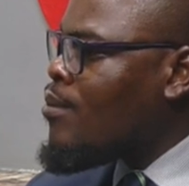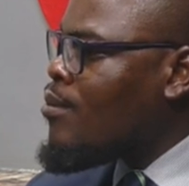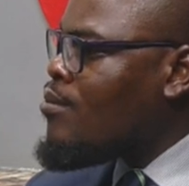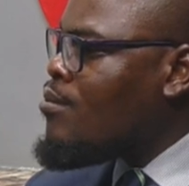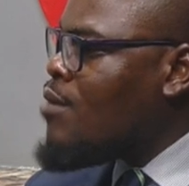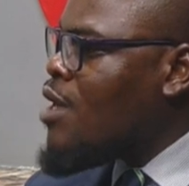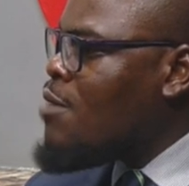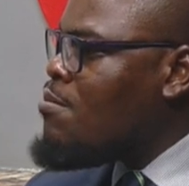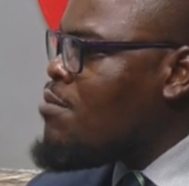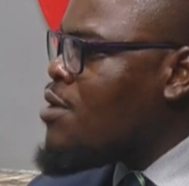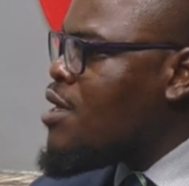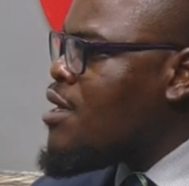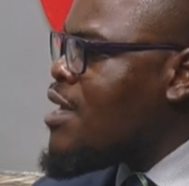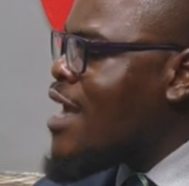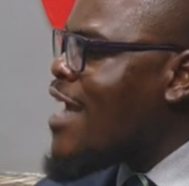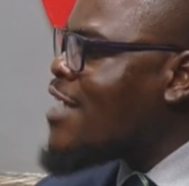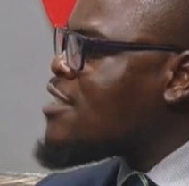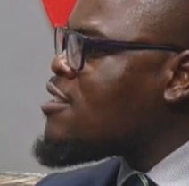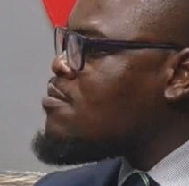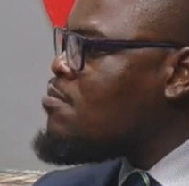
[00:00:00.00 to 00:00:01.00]
maybe
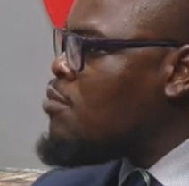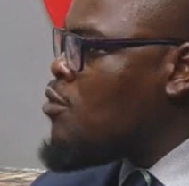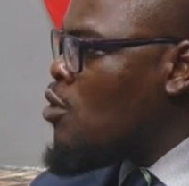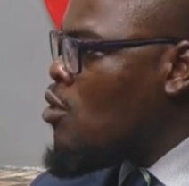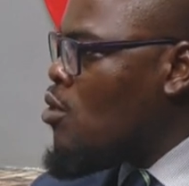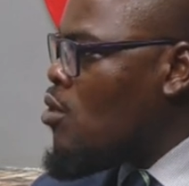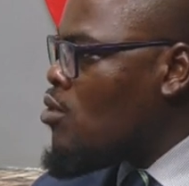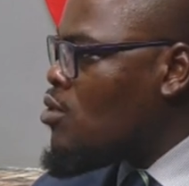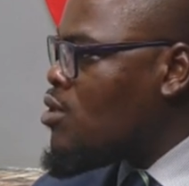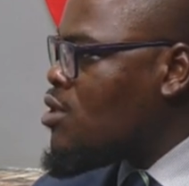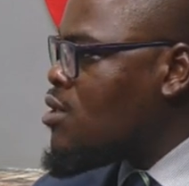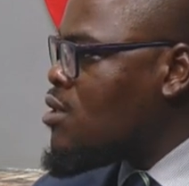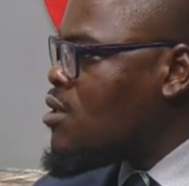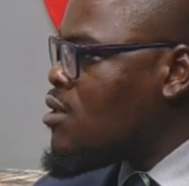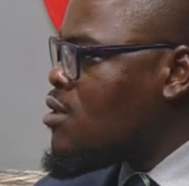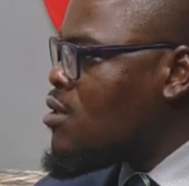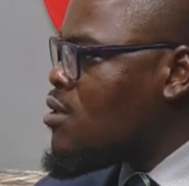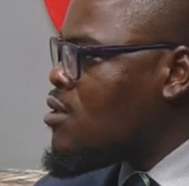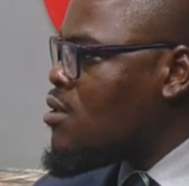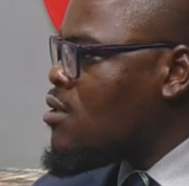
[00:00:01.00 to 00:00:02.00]
explored
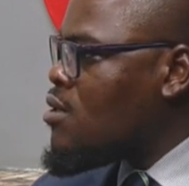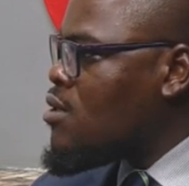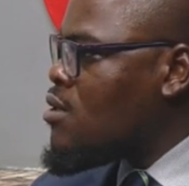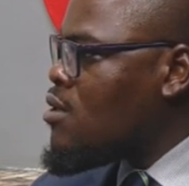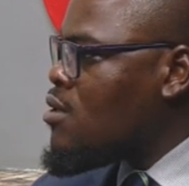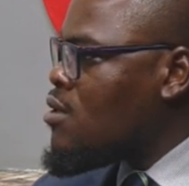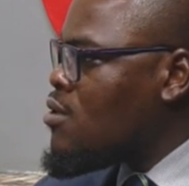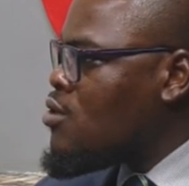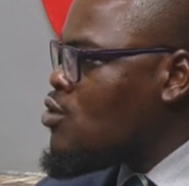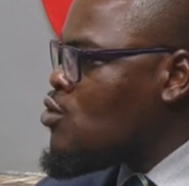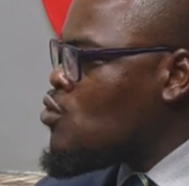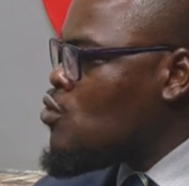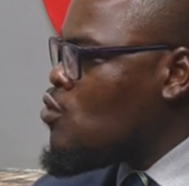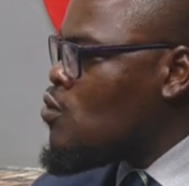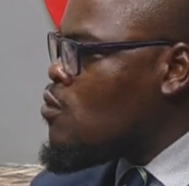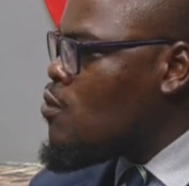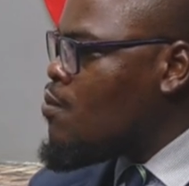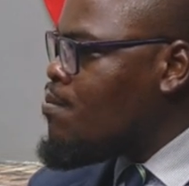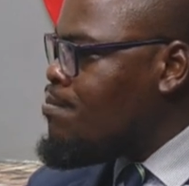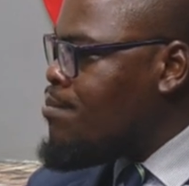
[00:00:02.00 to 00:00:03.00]

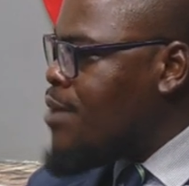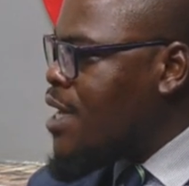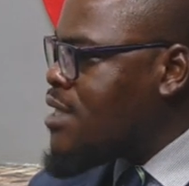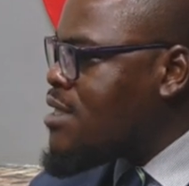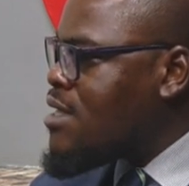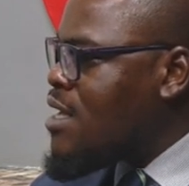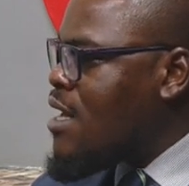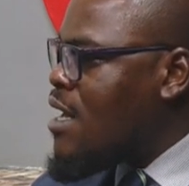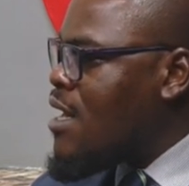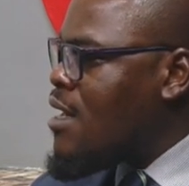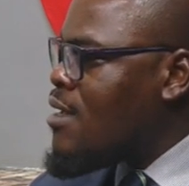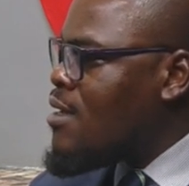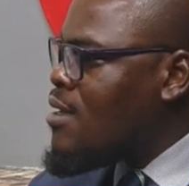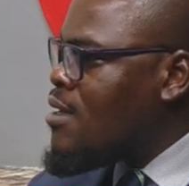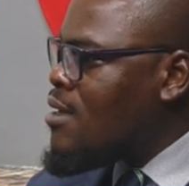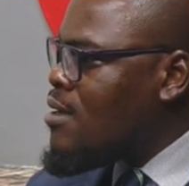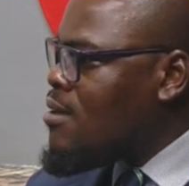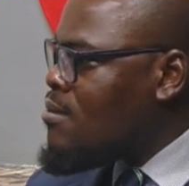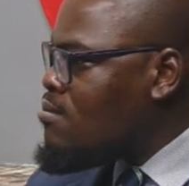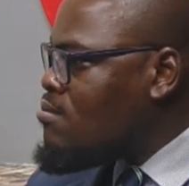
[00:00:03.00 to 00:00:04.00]
to better
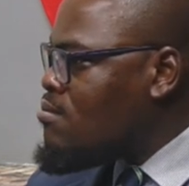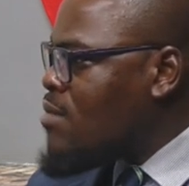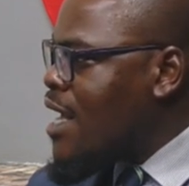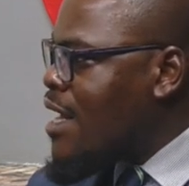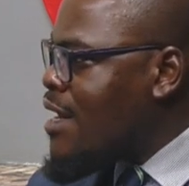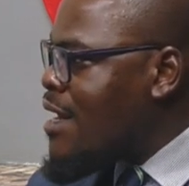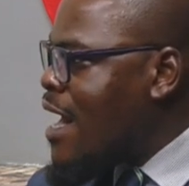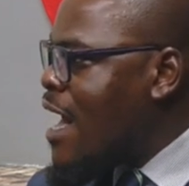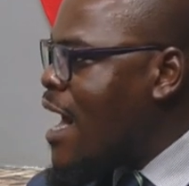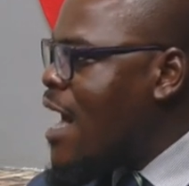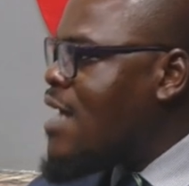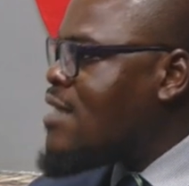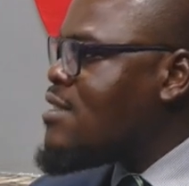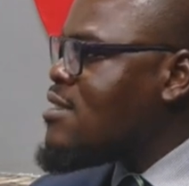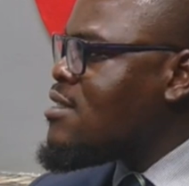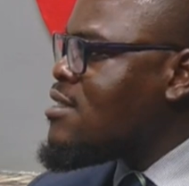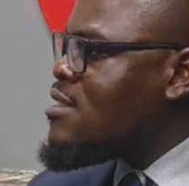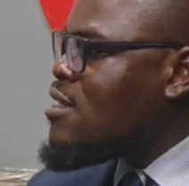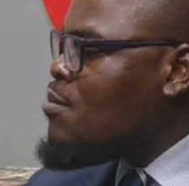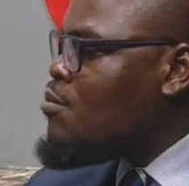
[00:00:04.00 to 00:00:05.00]

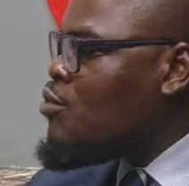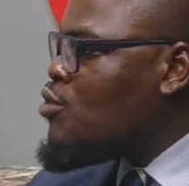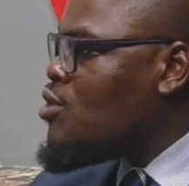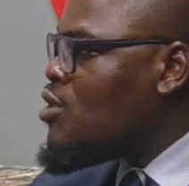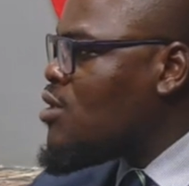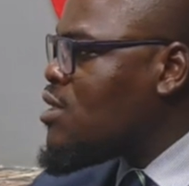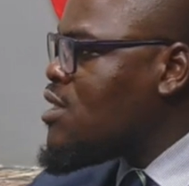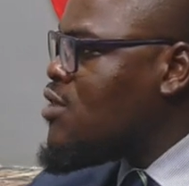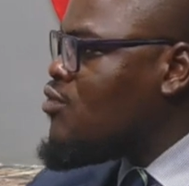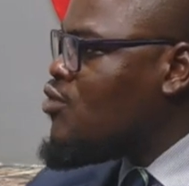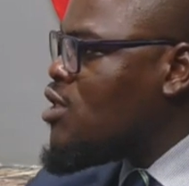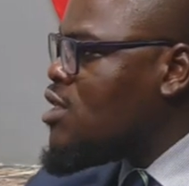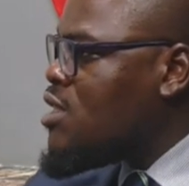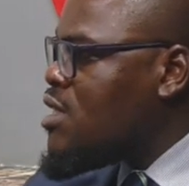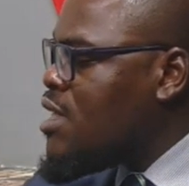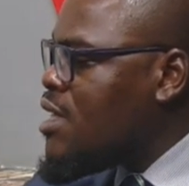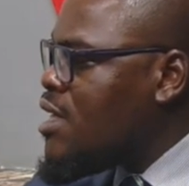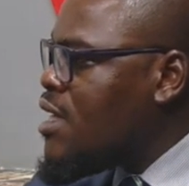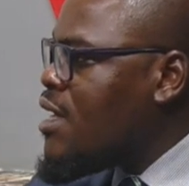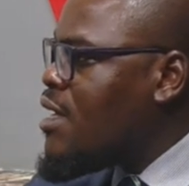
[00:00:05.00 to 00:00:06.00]
enhance
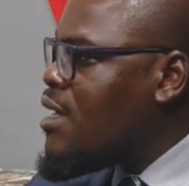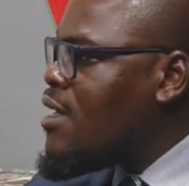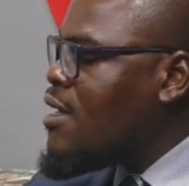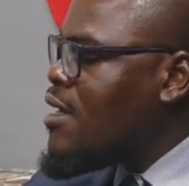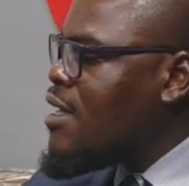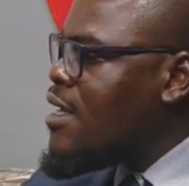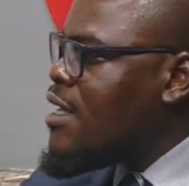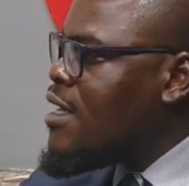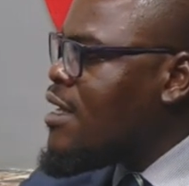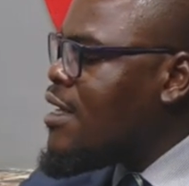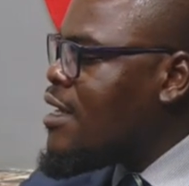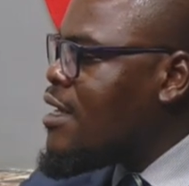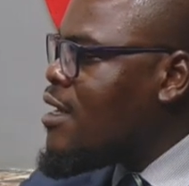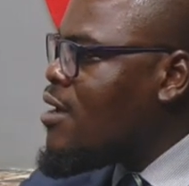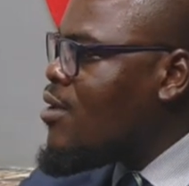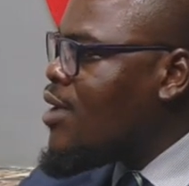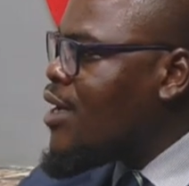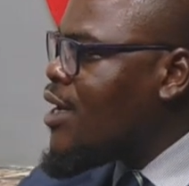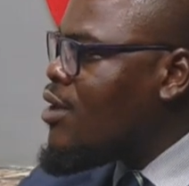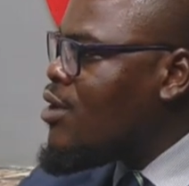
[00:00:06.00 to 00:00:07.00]
productivity uh, in, in
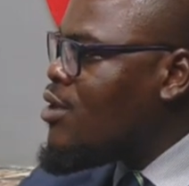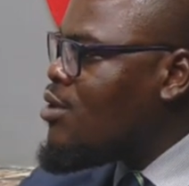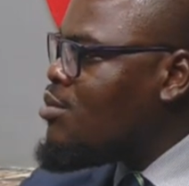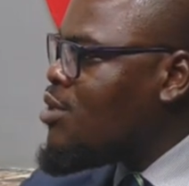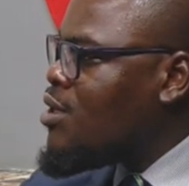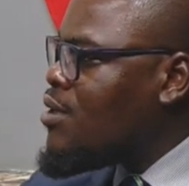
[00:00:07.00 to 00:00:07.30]
our economy?